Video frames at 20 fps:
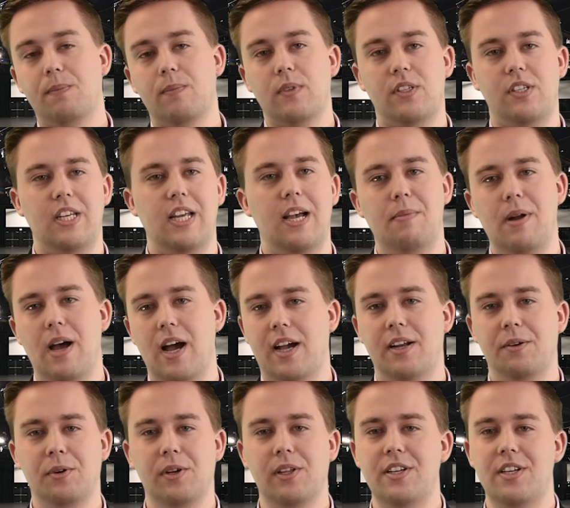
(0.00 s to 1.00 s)
See, I'm not going
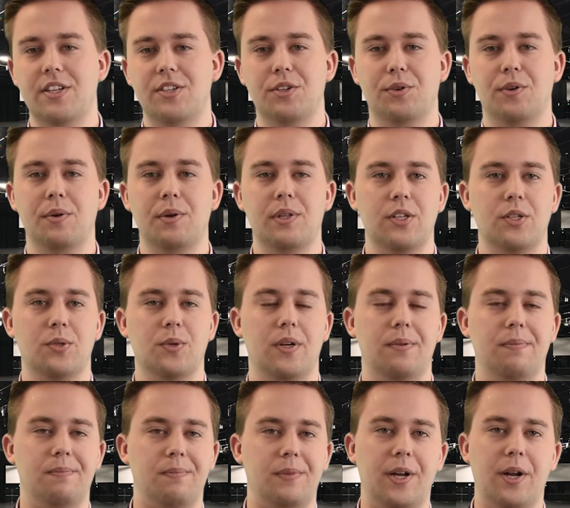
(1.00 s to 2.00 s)
to really disagree with this
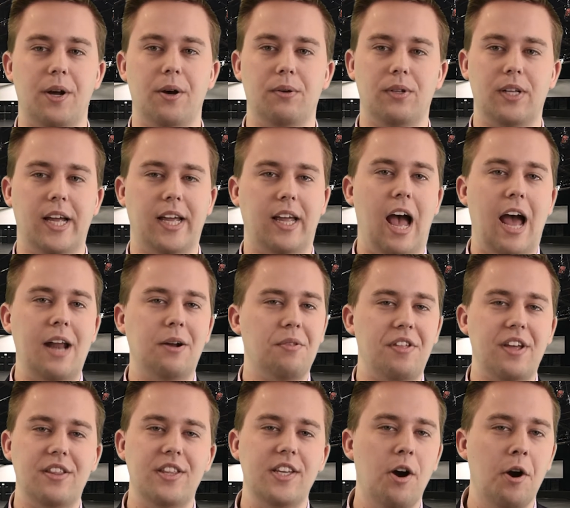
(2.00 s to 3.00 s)
one. You know, like I don't
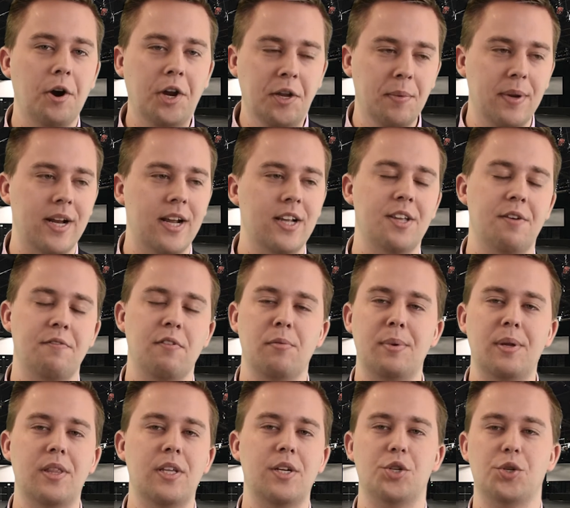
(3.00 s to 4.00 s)
think the argument has ever
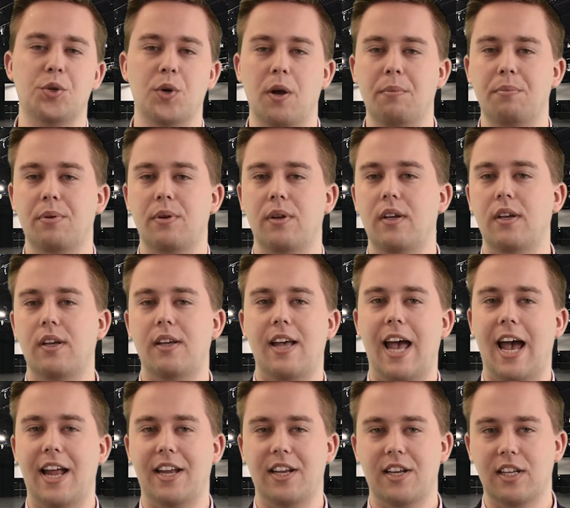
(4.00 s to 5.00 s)
been that Trump
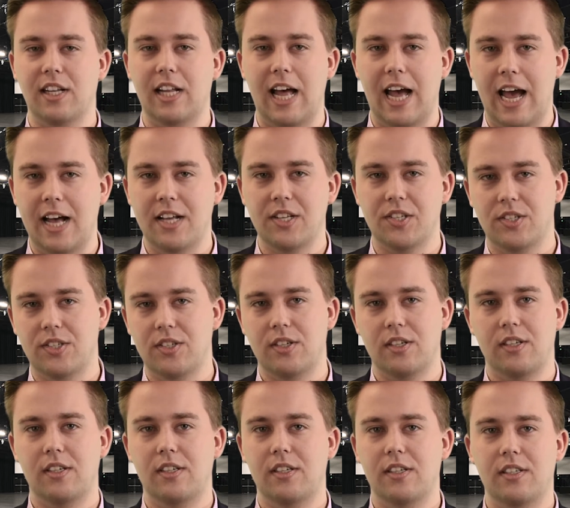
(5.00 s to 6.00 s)
had class.
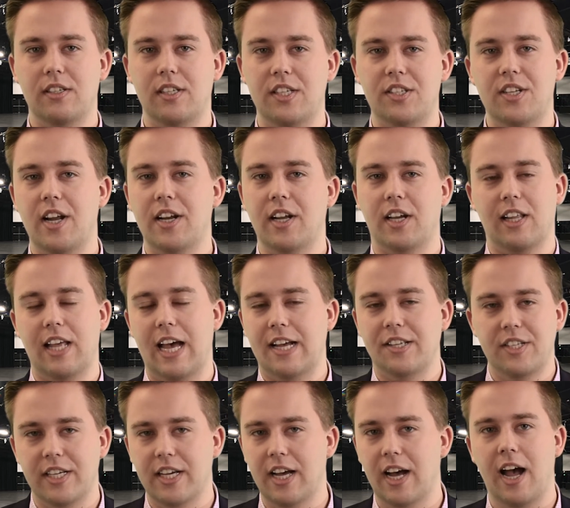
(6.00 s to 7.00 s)
He's not a
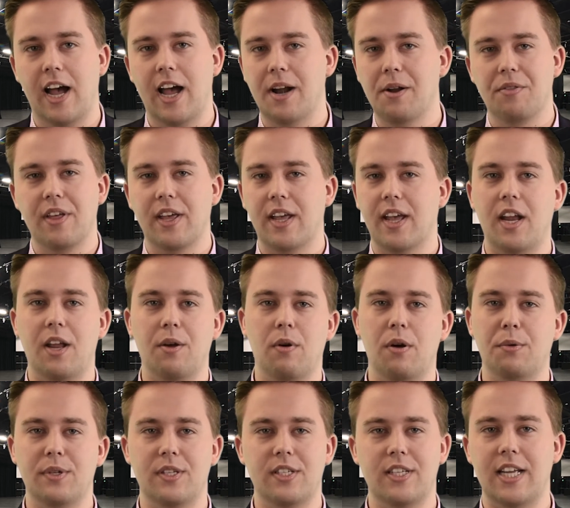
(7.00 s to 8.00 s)
classy guy. I don't think anyone
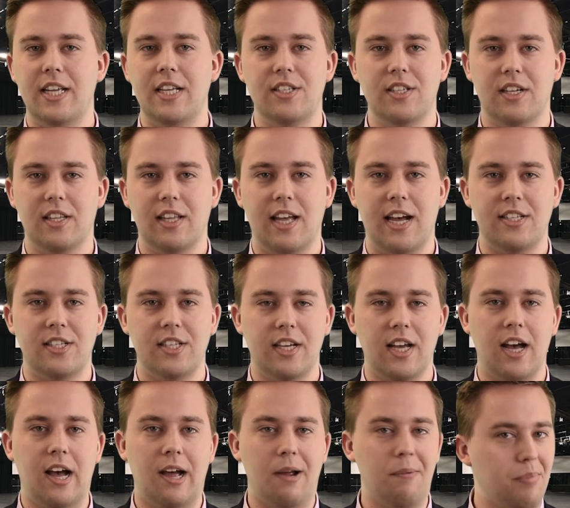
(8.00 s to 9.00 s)
would say he's a classy
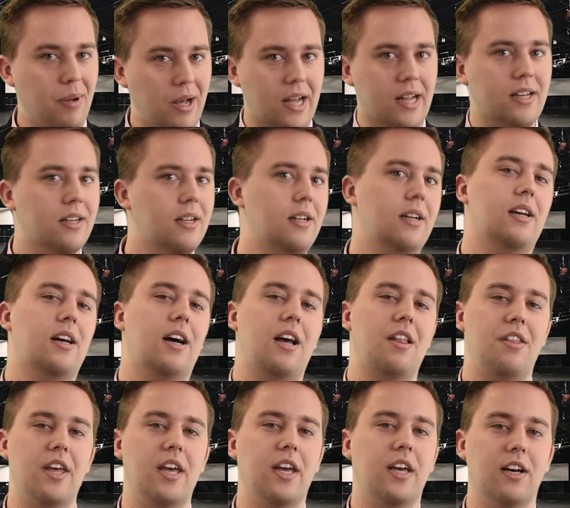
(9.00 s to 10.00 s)
guy. But I
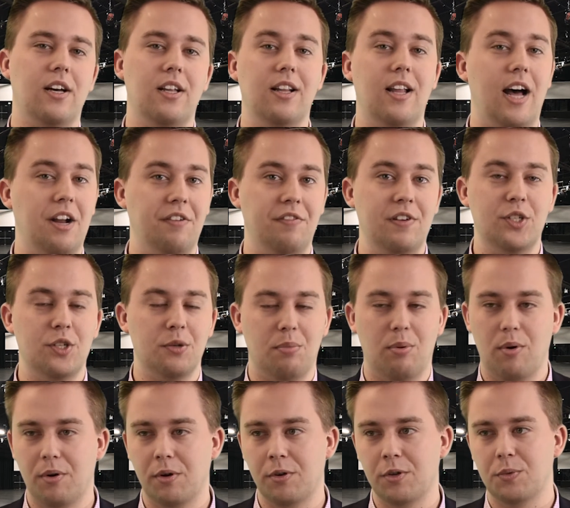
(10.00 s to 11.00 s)
think a lot of his
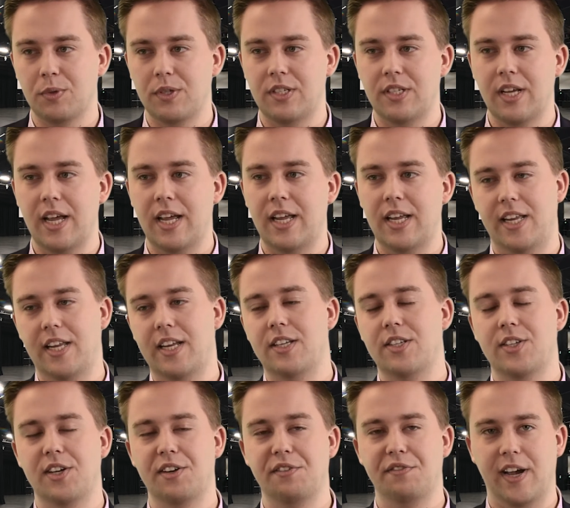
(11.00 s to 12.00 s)
supporters would say he
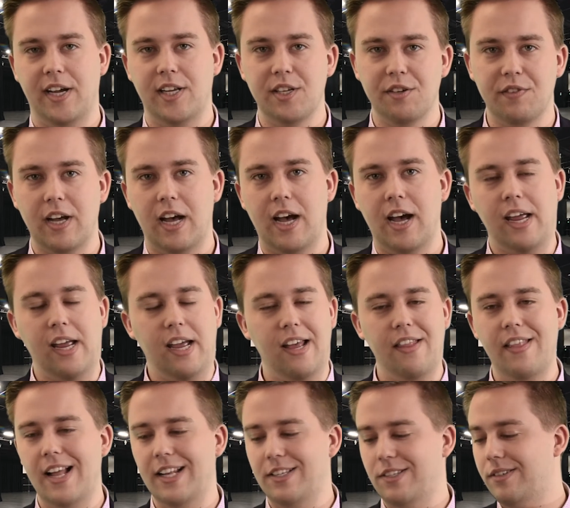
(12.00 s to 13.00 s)
is an effective guy.
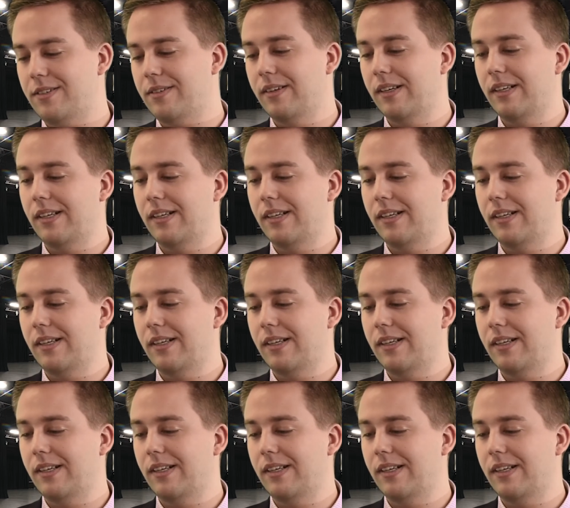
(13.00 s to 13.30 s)
And that's